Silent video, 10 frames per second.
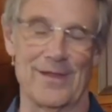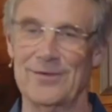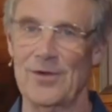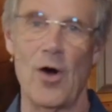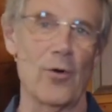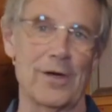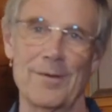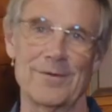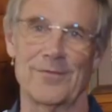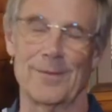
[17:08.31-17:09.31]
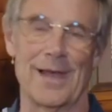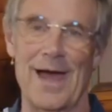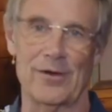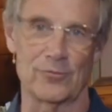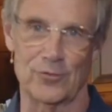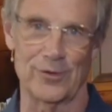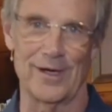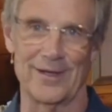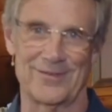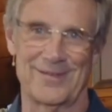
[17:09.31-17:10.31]
That's all coming from a lack of
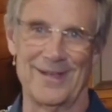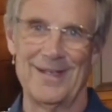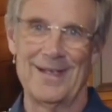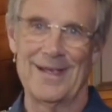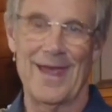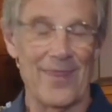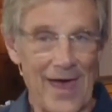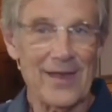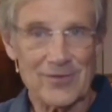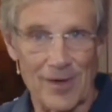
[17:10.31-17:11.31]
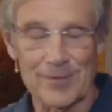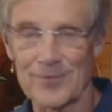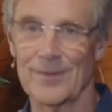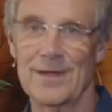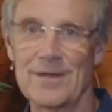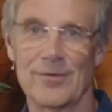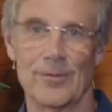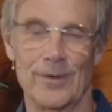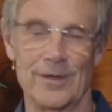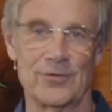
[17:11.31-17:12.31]
trust, and that's coming from the evil
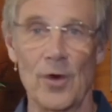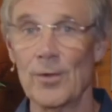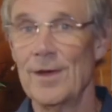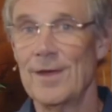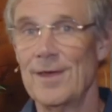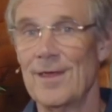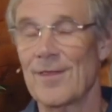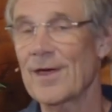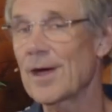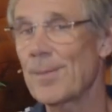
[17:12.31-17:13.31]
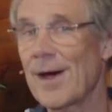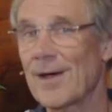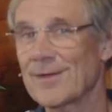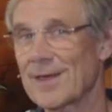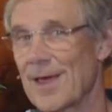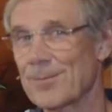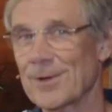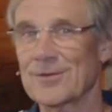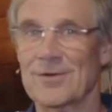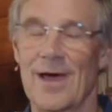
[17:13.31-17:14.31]
one. So think about the A+
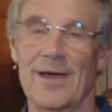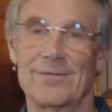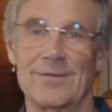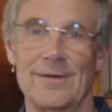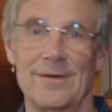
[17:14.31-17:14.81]
life.